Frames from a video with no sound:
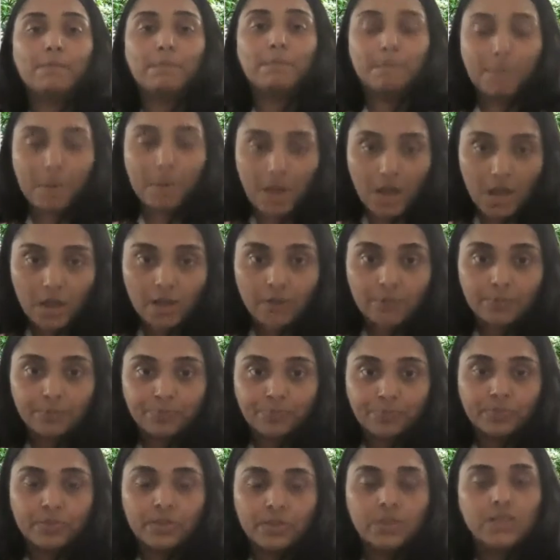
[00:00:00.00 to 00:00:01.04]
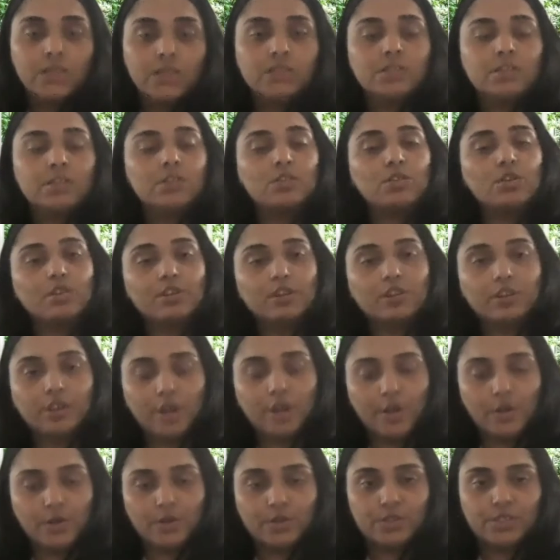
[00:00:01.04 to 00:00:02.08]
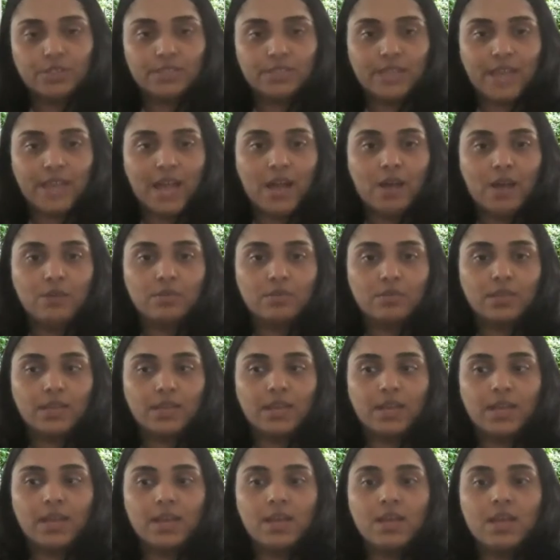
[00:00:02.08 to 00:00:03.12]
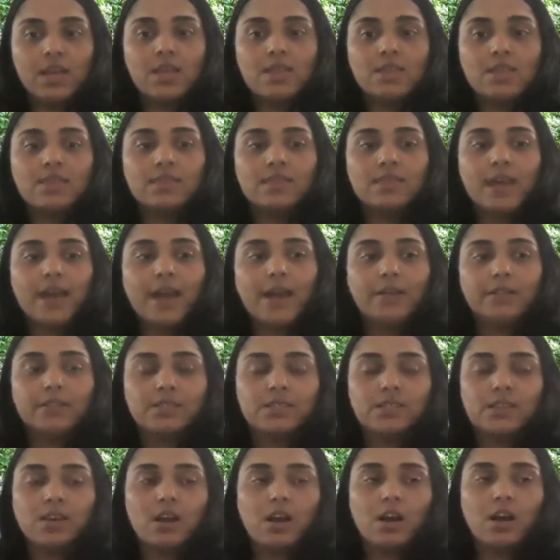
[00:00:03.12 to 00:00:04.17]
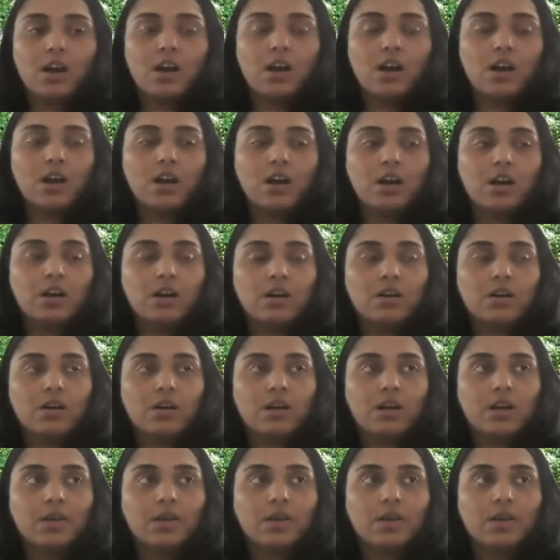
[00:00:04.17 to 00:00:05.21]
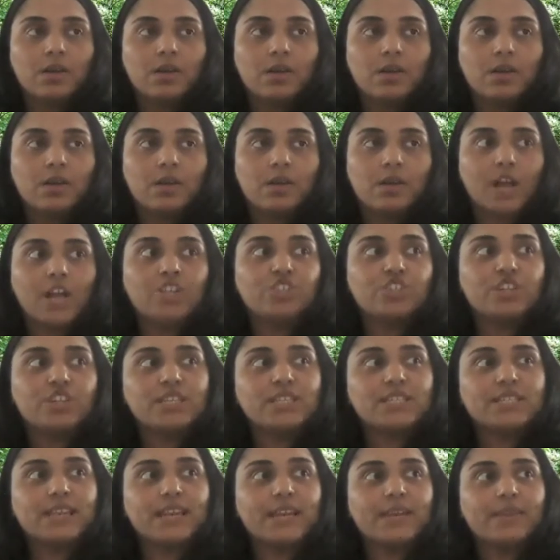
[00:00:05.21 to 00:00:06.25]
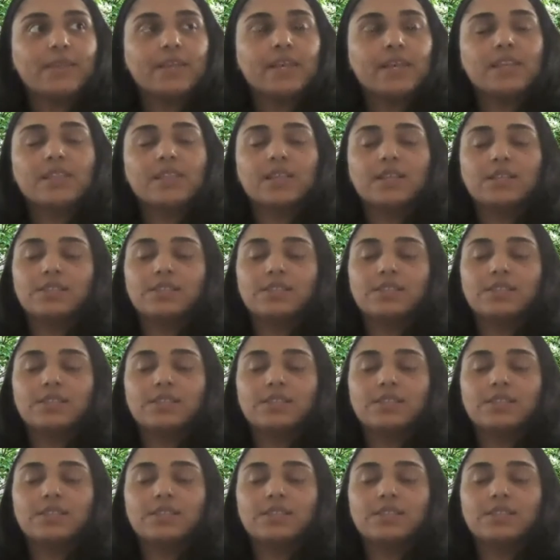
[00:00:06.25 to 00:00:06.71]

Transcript: But there's a lot of coaches out there that are, how should I say it, that